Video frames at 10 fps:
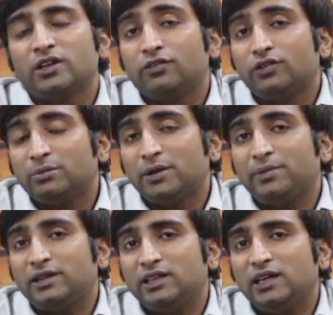If you
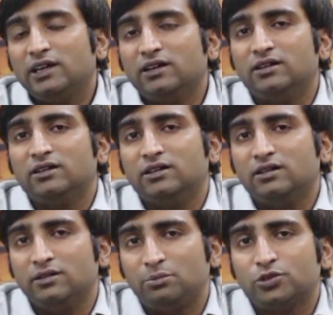remember the
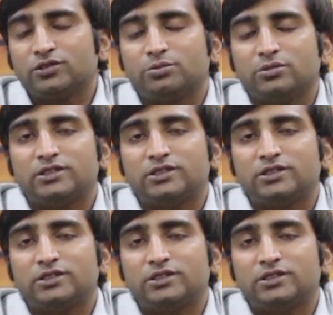uh, post,